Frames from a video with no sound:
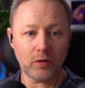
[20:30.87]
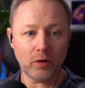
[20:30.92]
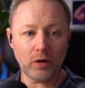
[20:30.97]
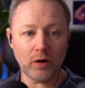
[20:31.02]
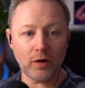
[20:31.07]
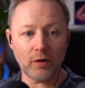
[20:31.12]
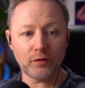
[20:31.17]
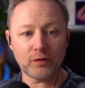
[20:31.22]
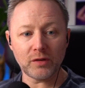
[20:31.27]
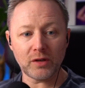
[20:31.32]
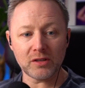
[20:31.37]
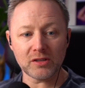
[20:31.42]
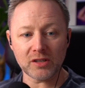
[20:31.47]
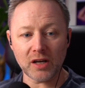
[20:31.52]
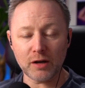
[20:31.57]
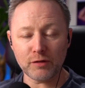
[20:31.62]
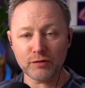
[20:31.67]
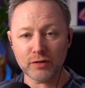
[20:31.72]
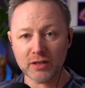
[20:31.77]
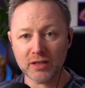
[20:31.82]
of
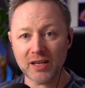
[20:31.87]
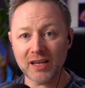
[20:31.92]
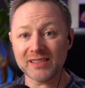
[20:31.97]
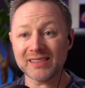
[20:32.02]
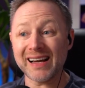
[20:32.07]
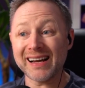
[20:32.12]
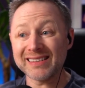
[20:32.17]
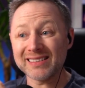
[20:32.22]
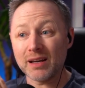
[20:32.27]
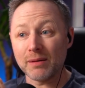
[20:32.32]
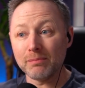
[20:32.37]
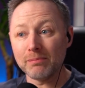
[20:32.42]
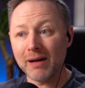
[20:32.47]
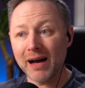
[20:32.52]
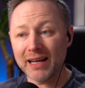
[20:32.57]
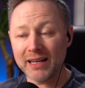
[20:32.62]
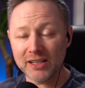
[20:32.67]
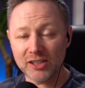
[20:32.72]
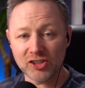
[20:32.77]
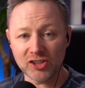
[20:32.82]
Zaffer Cakes as a
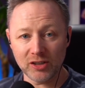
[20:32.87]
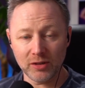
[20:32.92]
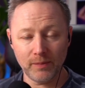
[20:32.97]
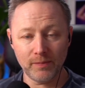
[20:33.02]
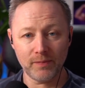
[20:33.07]
manager.